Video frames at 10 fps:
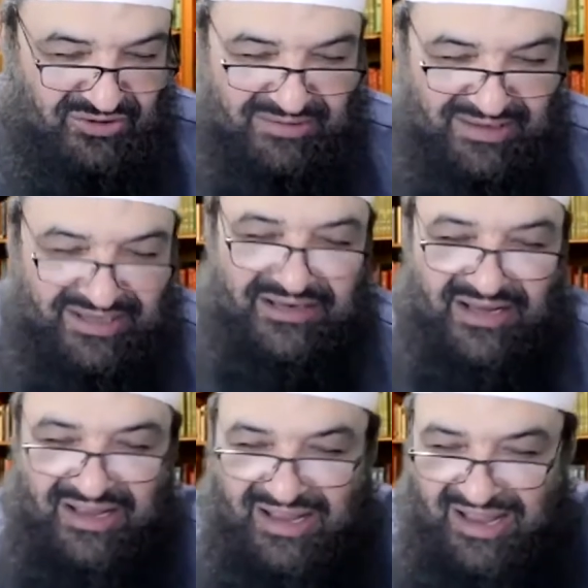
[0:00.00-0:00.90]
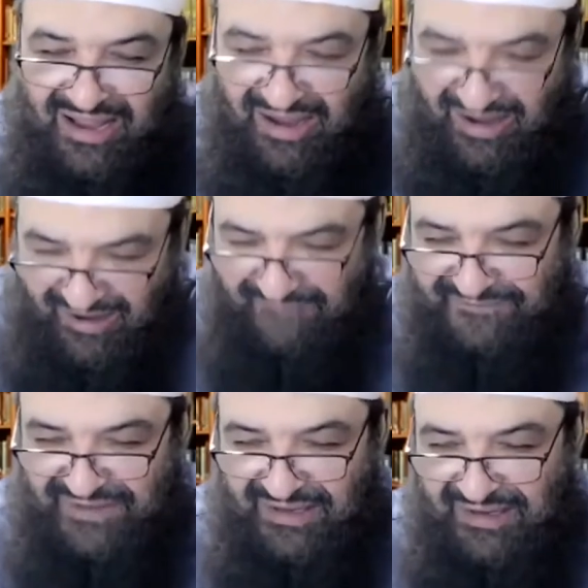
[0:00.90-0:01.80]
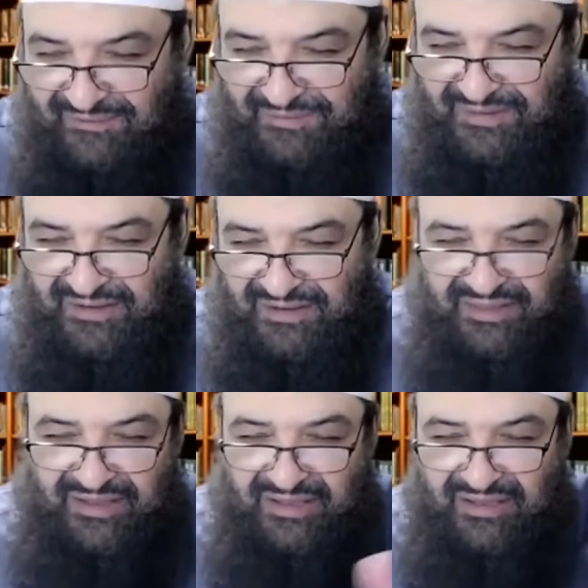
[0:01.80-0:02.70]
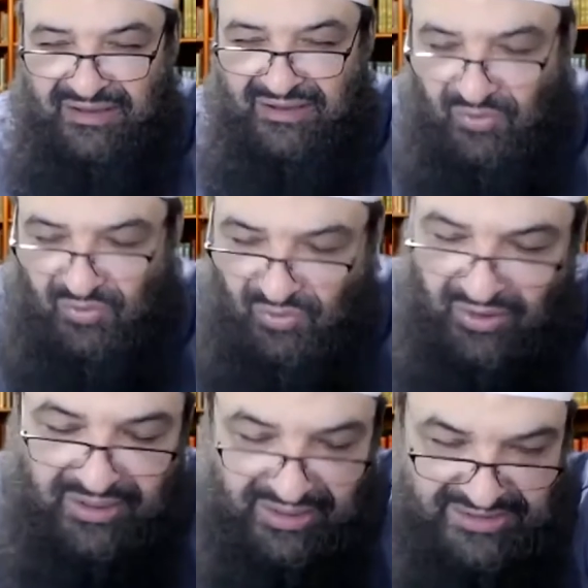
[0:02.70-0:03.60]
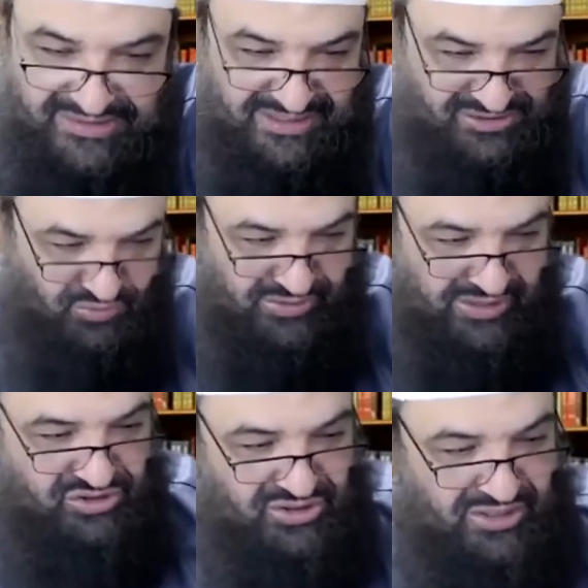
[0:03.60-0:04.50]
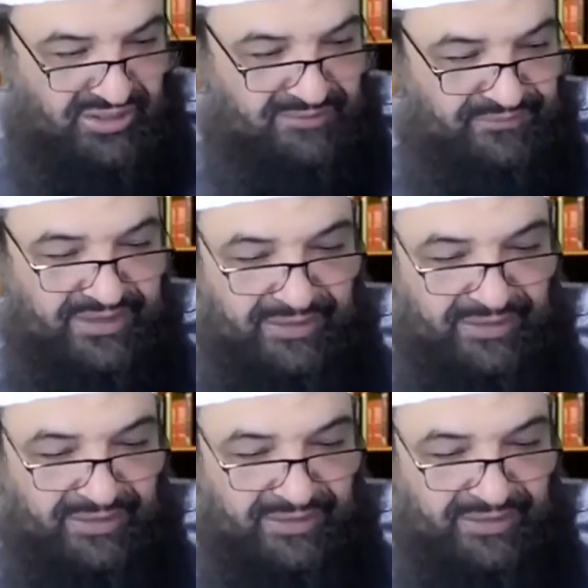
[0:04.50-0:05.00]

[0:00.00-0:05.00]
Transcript: to make it after the ruku' is the sunnah, inshallah. Now.